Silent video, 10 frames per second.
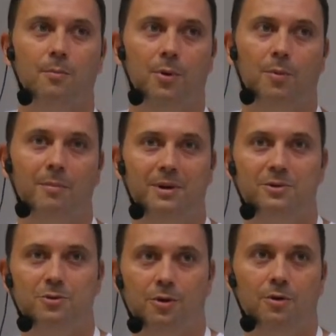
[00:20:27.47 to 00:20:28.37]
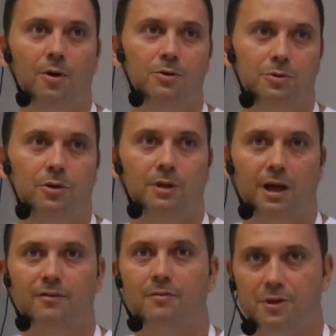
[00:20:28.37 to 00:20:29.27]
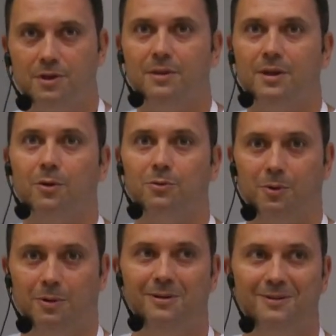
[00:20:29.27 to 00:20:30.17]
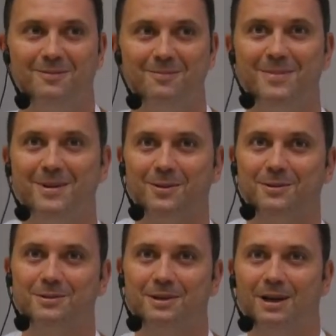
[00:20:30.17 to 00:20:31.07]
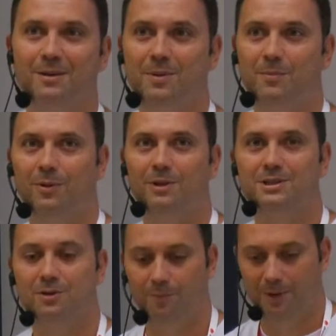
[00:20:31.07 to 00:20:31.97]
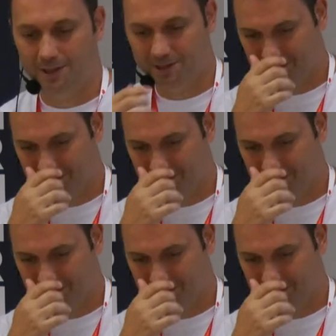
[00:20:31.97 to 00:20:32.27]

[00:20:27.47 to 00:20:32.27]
probably you don't know you don't have everything under control because people is complex.